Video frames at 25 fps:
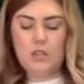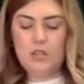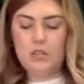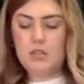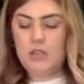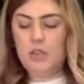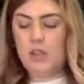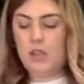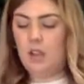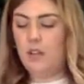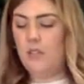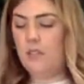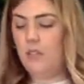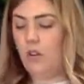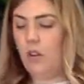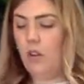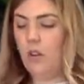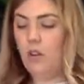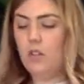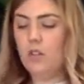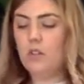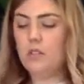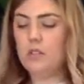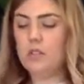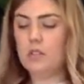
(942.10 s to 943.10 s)
Take off all
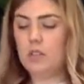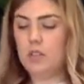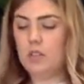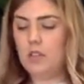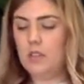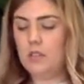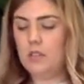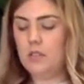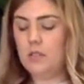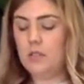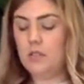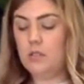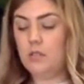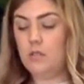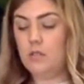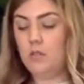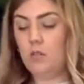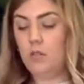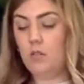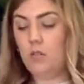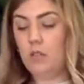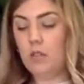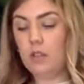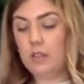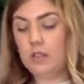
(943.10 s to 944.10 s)
those leaves because you
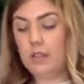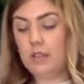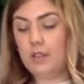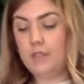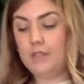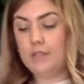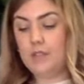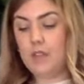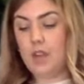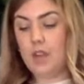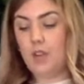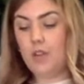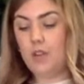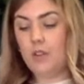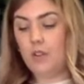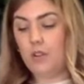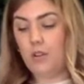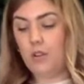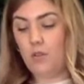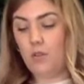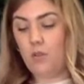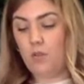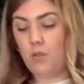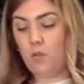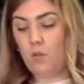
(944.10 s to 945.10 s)
don't want leaves under
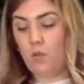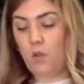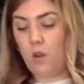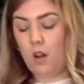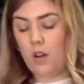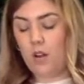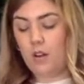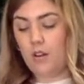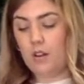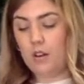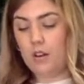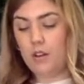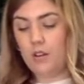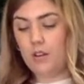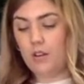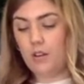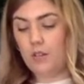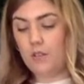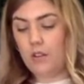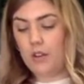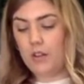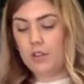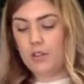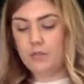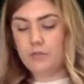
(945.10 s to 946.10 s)
your water in your
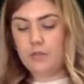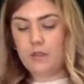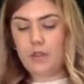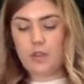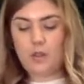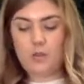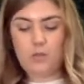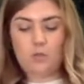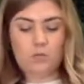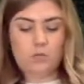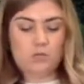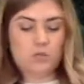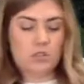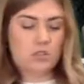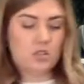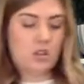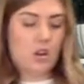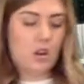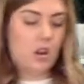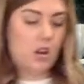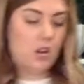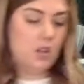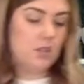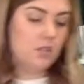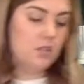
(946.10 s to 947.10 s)
arrangement. It will just
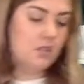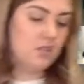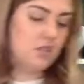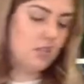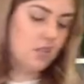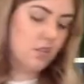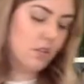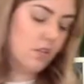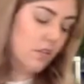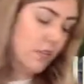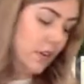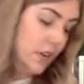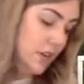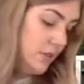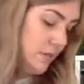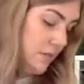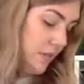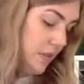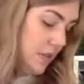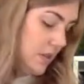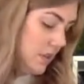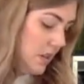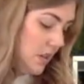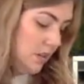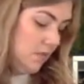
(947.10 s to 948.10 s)
cause your
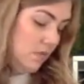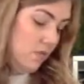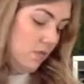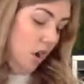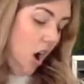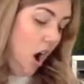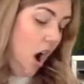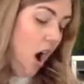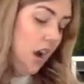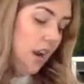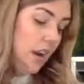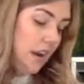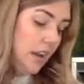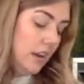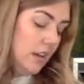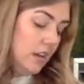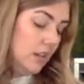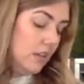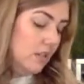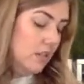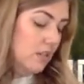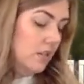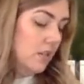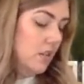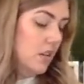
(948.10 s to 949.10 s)
arrangement to rot,
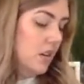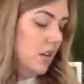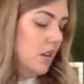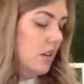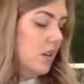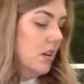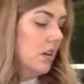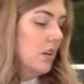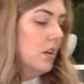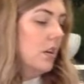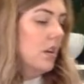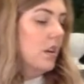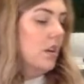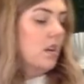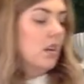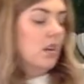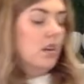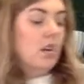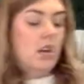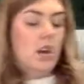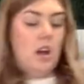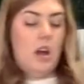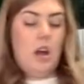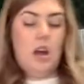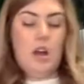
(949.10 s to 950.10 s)
and
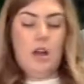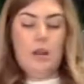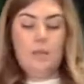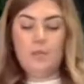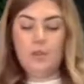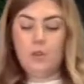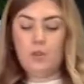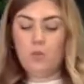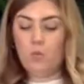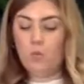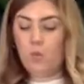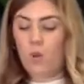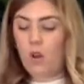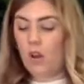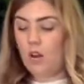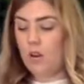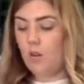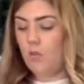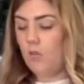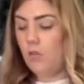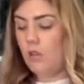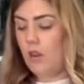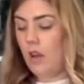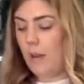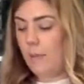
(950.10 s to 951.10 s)
your water
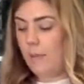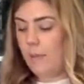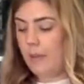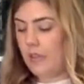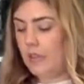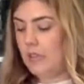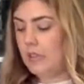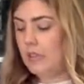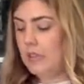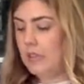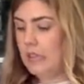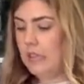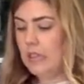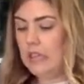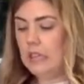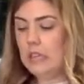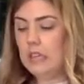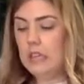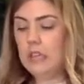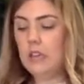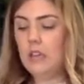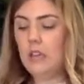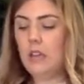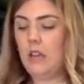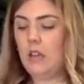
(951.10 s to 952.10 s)
will not be
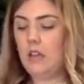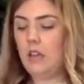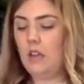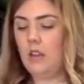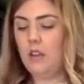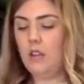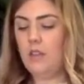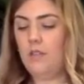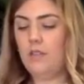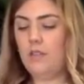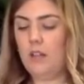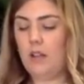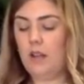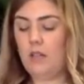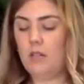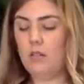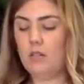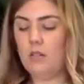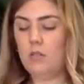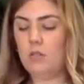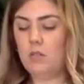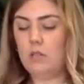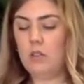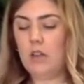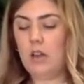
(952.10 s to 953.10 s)
clean and the
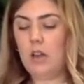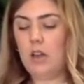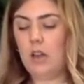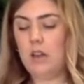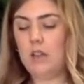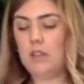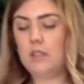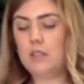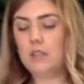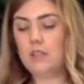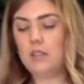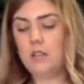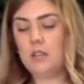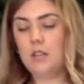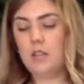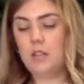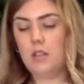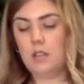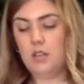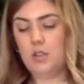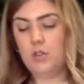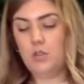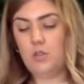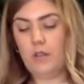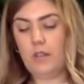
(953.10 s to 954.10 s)
flowers will not
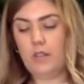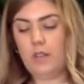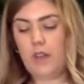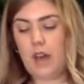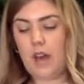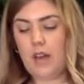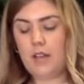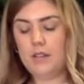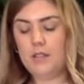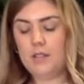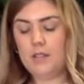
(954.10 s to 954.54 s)
enjoy that.